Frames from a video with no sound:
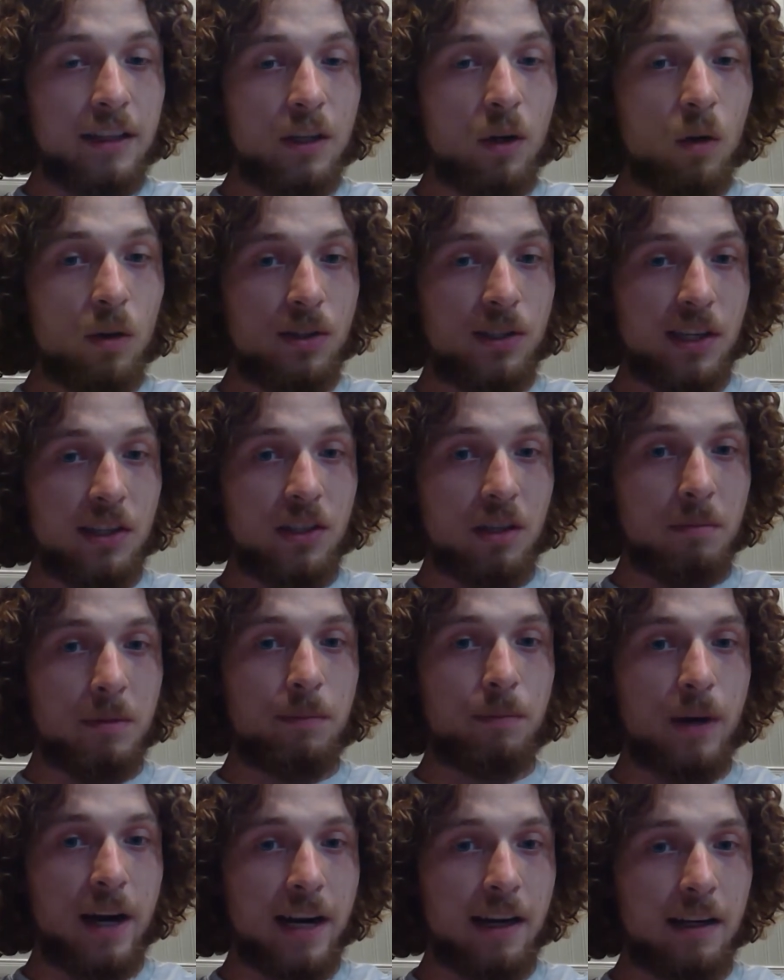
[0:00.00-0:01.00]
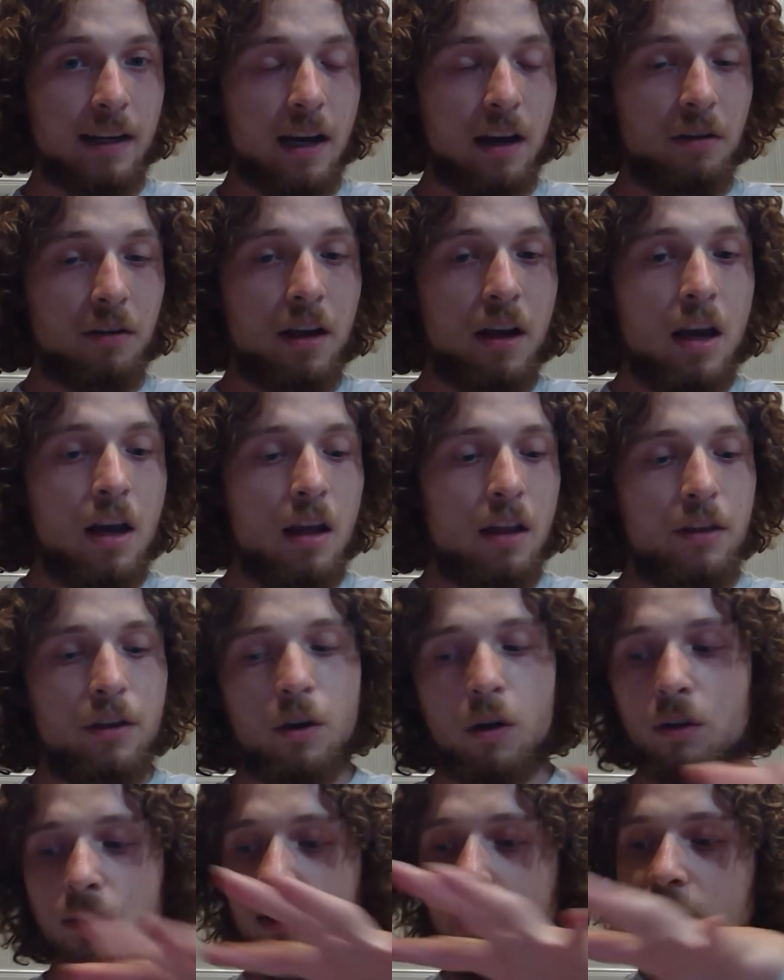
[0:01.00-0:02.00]
The old system is breaking down.
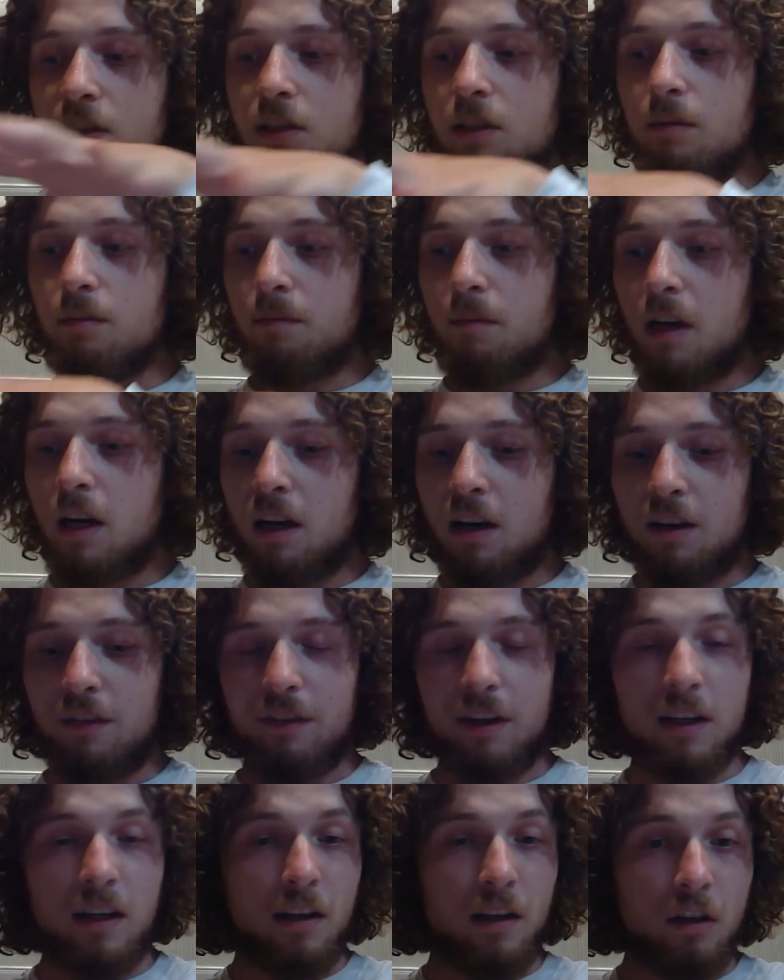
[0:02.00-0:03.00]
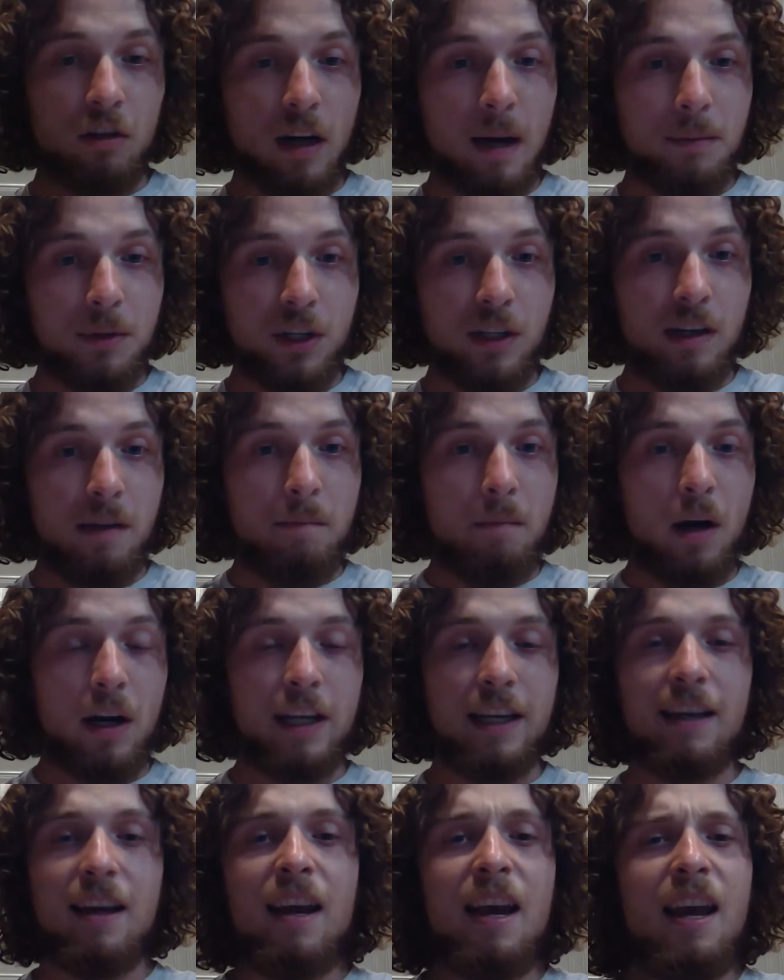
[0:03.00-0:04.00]
The old system of corruption and
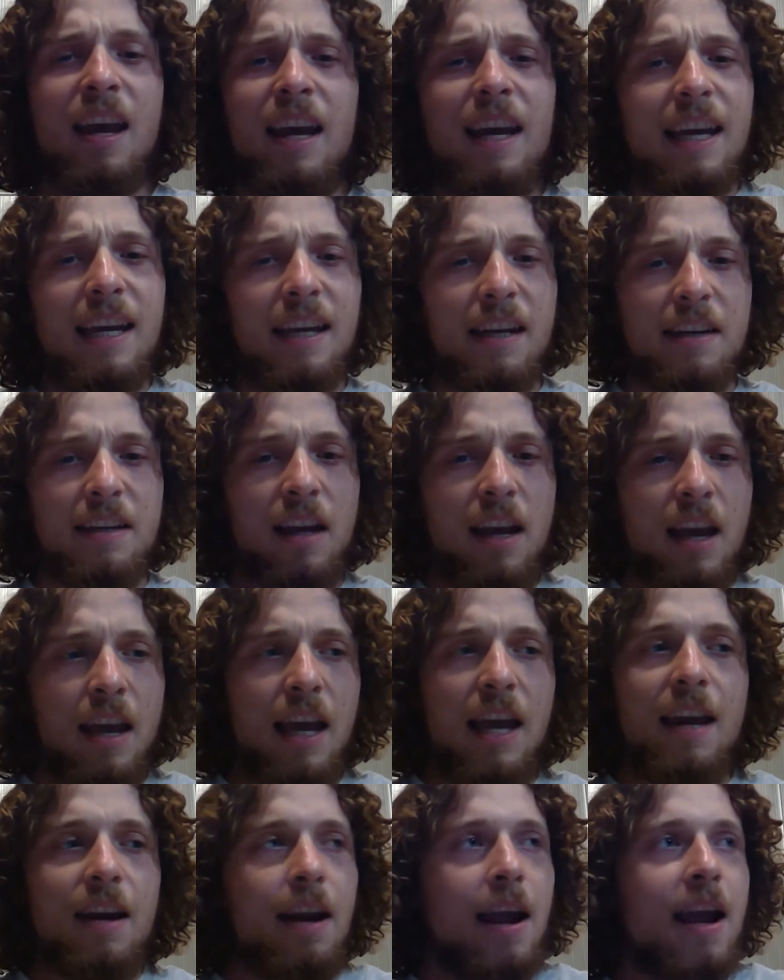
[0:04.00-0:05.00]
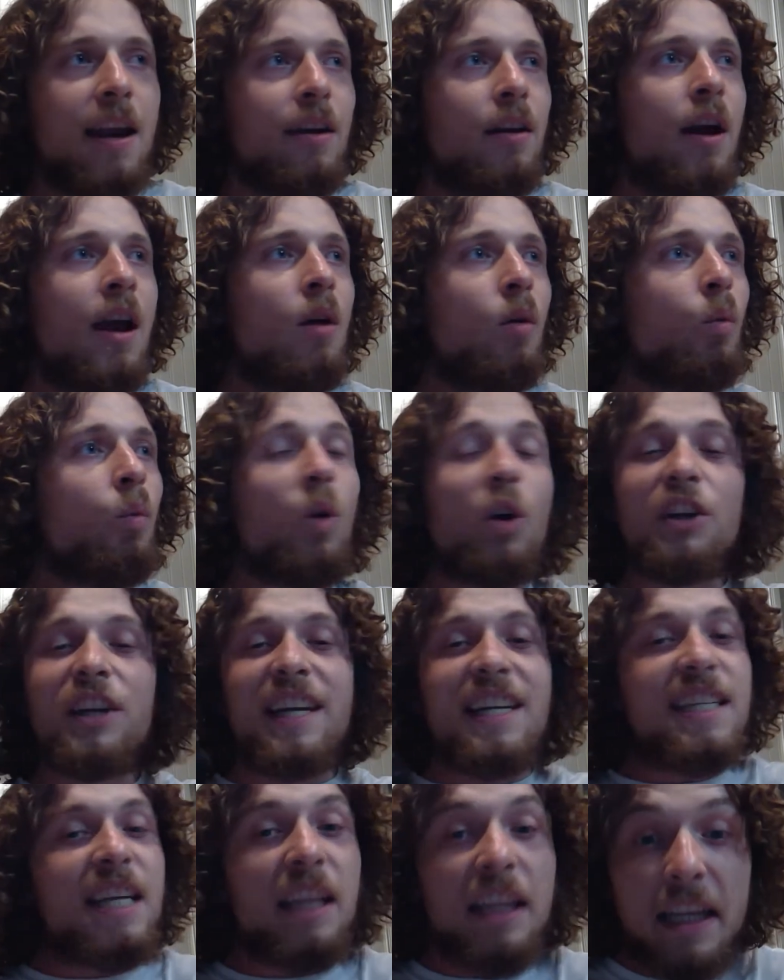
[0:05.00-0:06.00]
money and
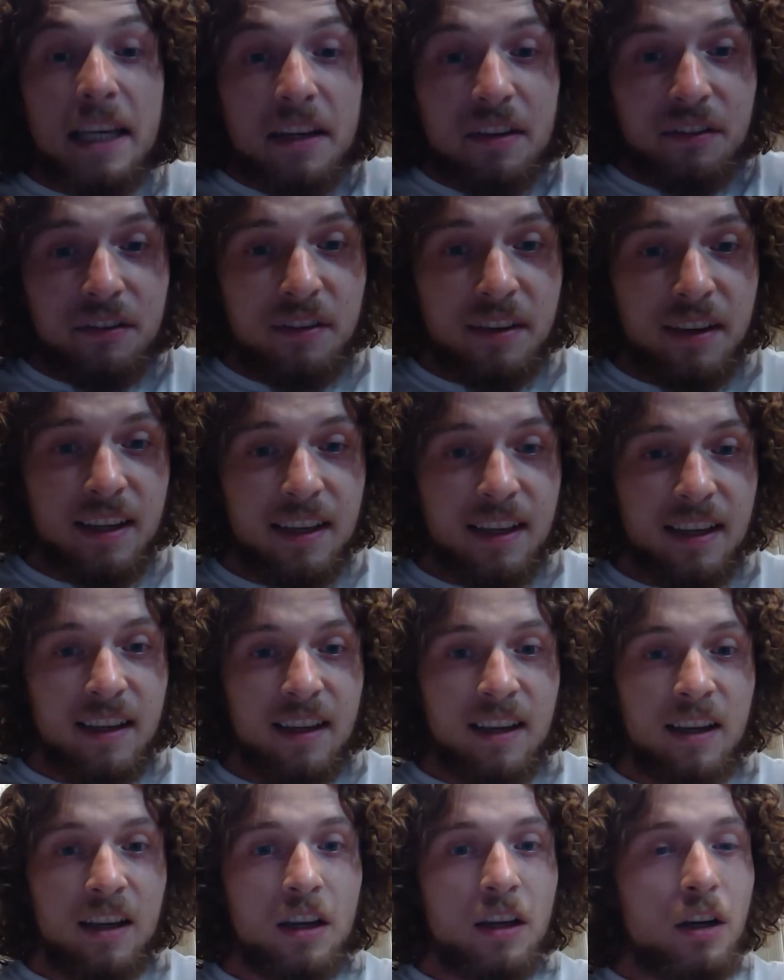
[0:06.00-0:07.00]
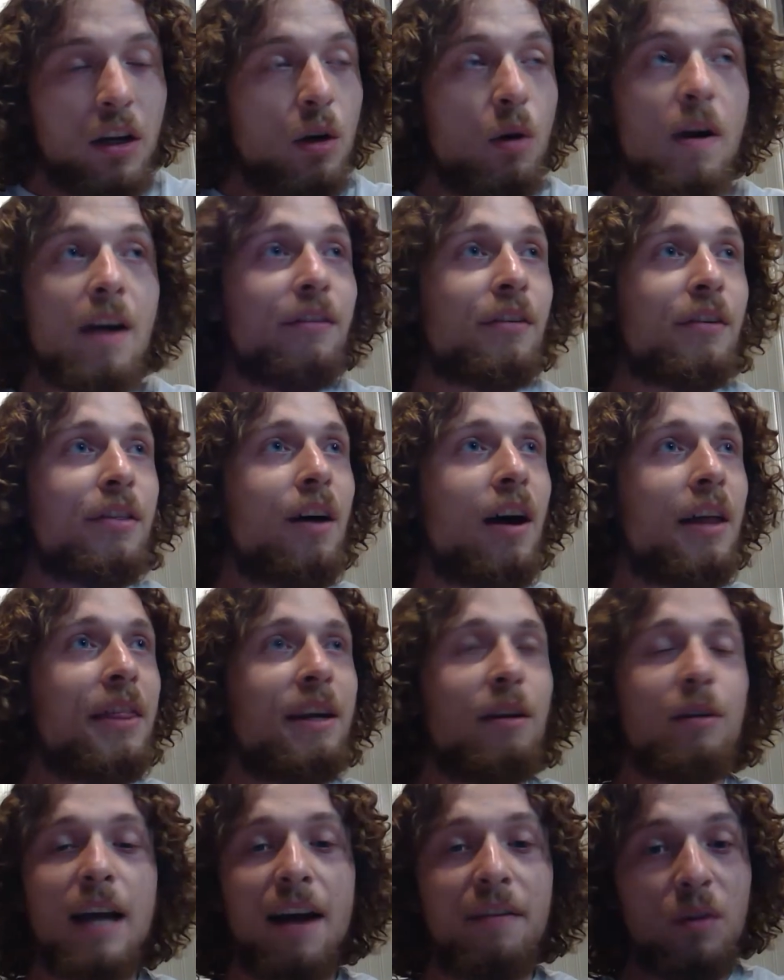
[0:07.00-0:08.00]
working to live. Whoever thought
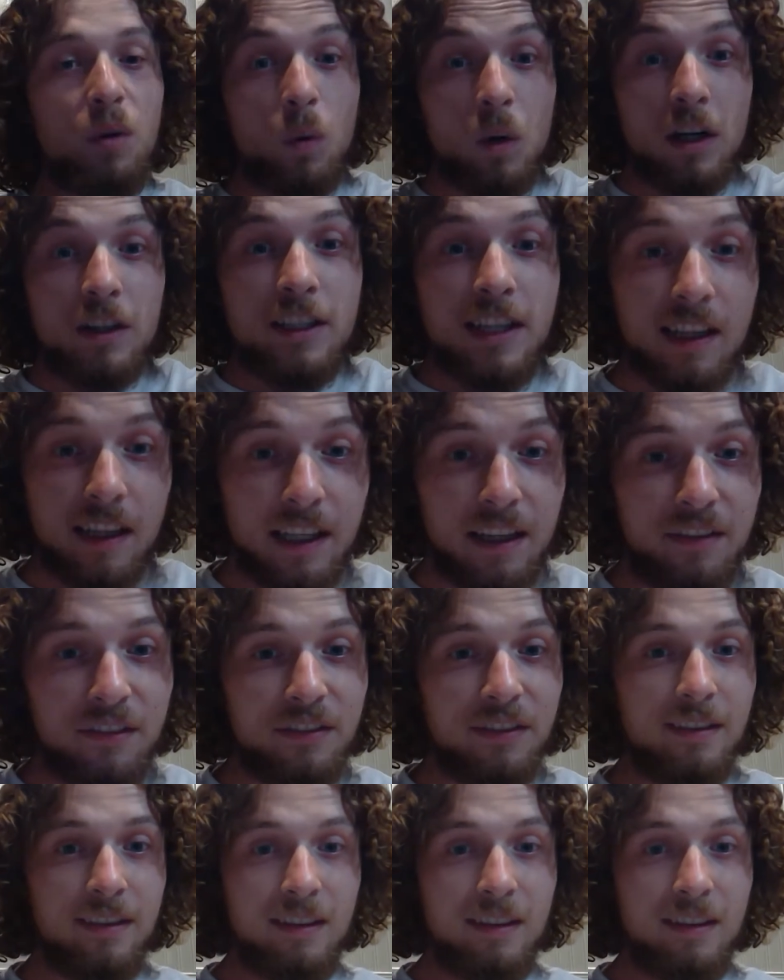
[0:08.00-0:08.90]
they would have to work to live?